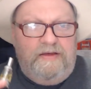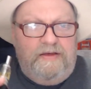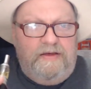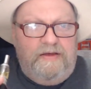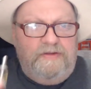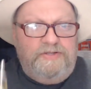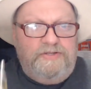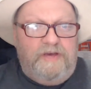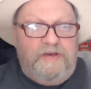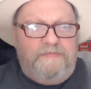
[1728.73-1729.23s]

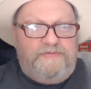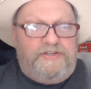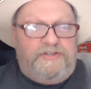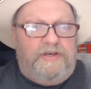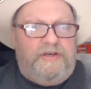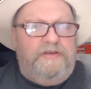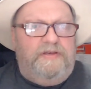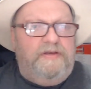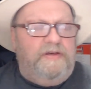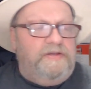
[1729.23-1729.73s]
And
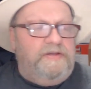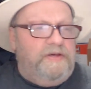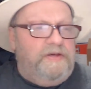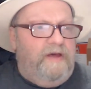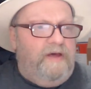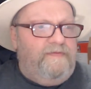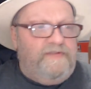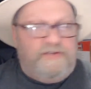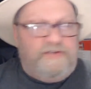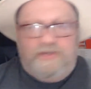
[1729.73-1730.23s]
Dipsy, you
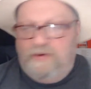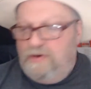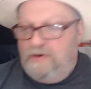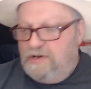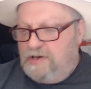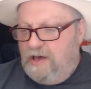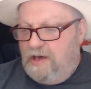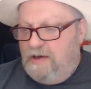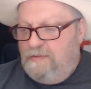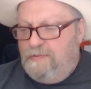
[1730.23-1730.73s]
never sort
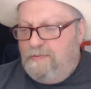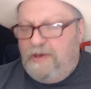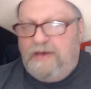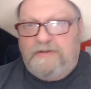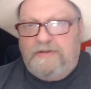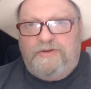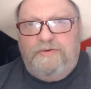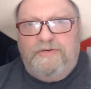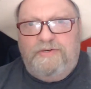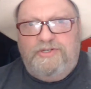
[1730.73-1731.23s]
of came
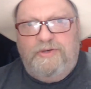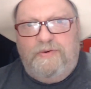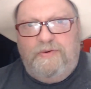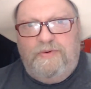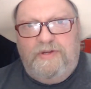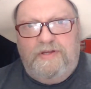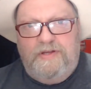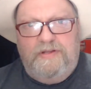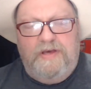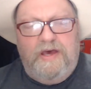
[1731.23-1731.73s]
back to us
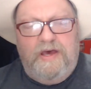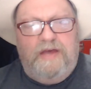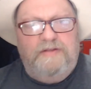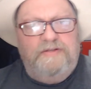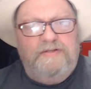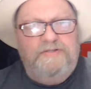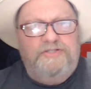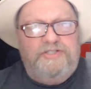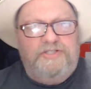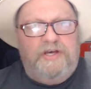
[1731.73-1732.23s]
all in the end
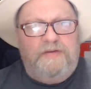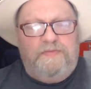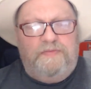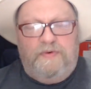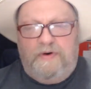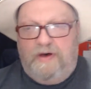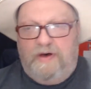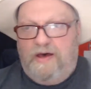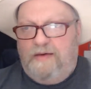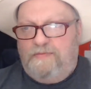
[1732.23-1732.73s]
and said
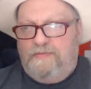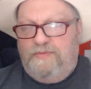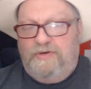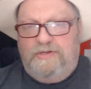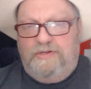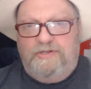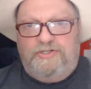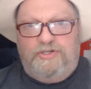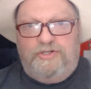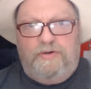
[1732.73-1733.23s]
what happened
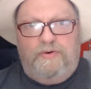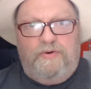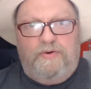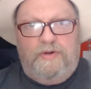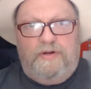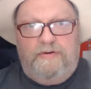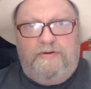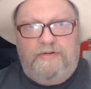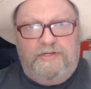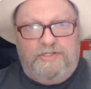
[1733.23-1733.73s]
with the
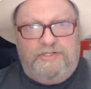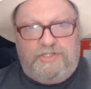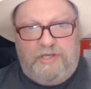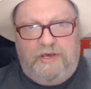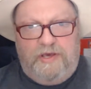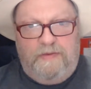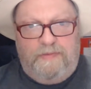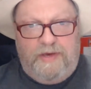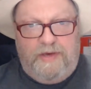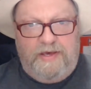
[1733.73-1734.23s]
trawler and the
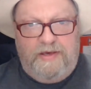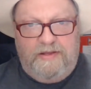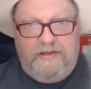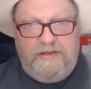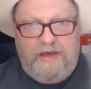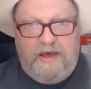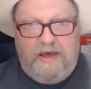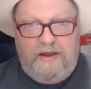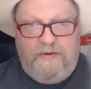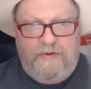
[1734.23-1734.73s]
CB and
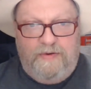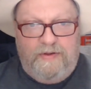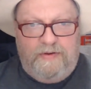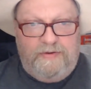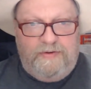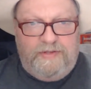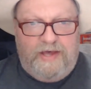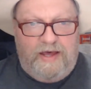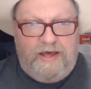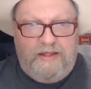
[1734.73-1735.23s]
the
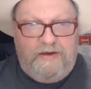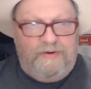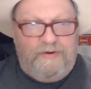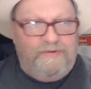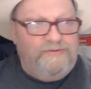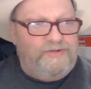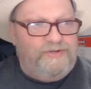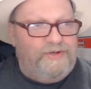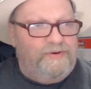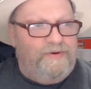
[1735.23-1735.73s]
aerial and that. It
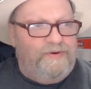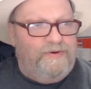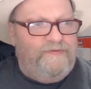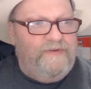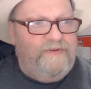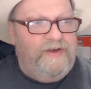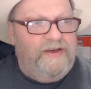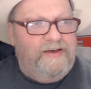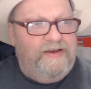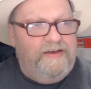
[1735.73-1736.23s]
all sort
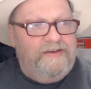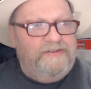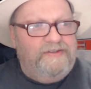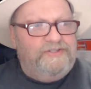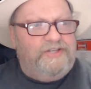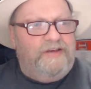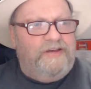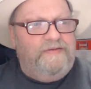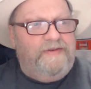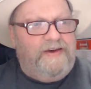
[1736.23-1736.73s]
of
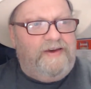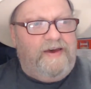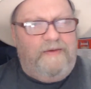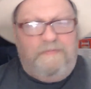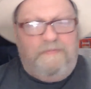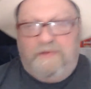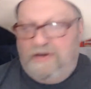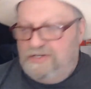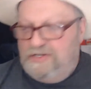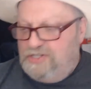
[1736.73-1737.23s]
seemed to
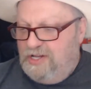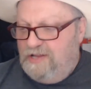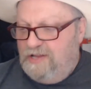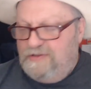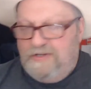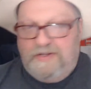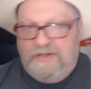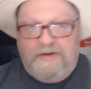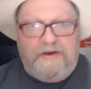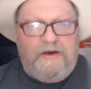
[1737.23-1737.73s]
get brushed
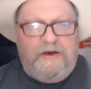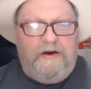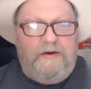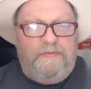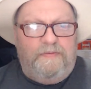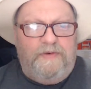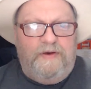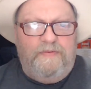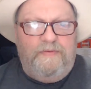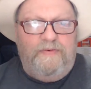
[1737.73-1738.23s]
under the
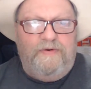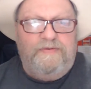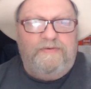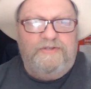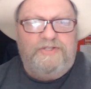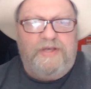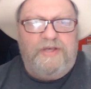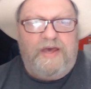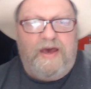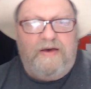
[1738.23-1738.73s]
carpet. What
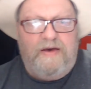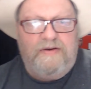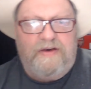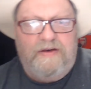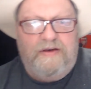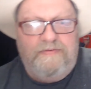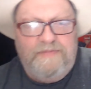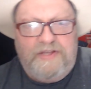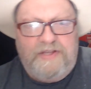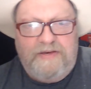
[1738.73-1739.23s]
was the
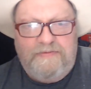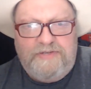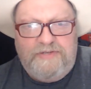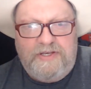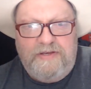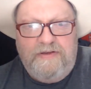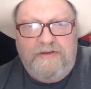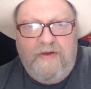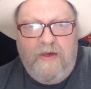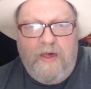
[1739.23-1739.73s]
outcome,
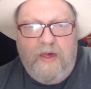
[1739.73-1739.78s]
Dipsy?